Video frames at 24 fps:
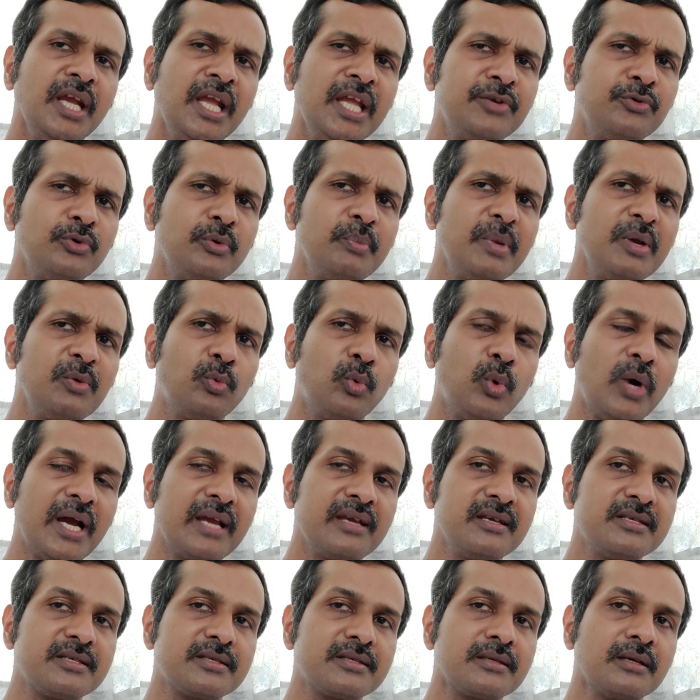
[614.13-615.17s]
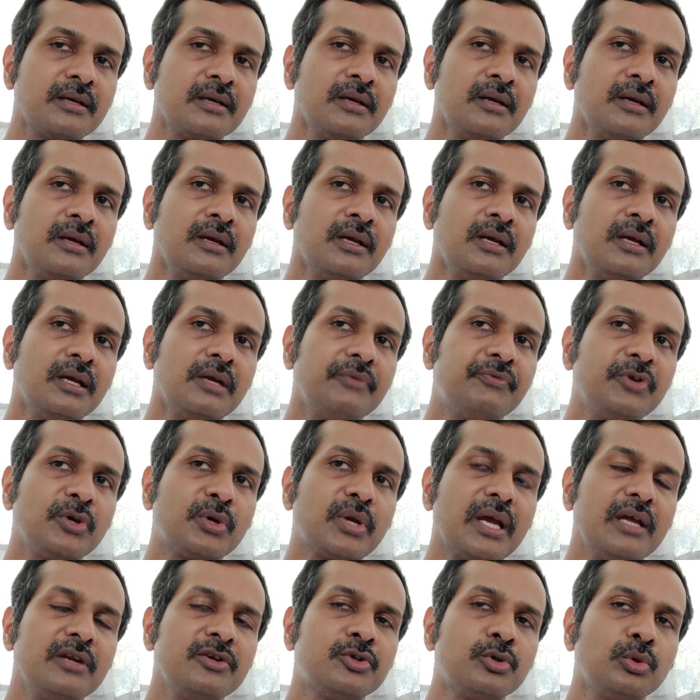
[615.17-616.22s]
It would be wise if you
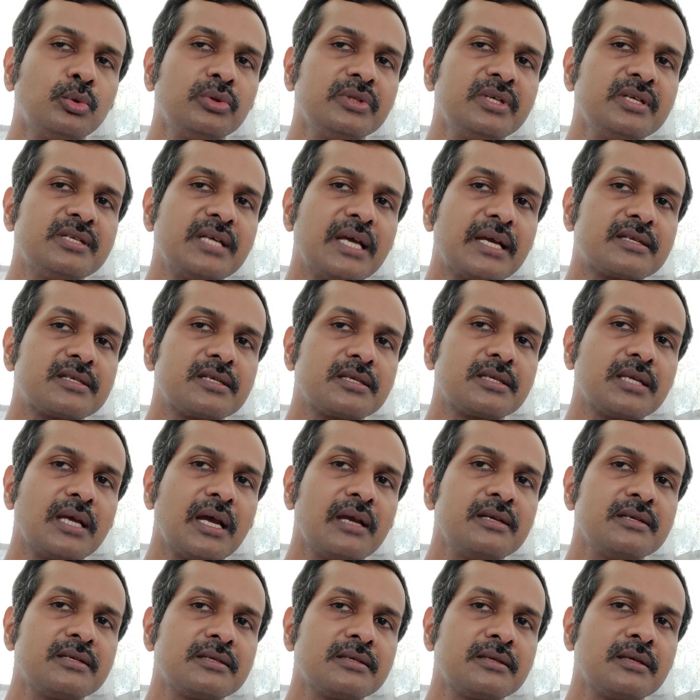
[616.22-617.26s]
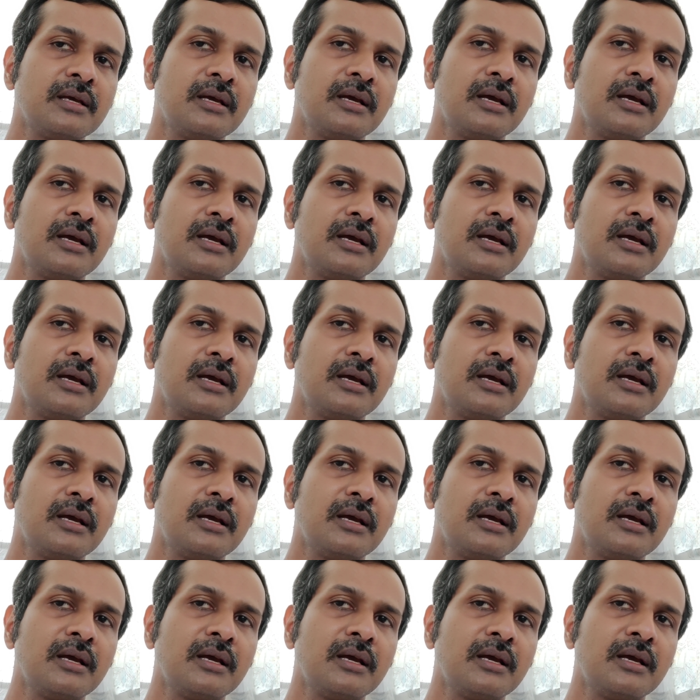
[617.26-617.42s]
can do this exercise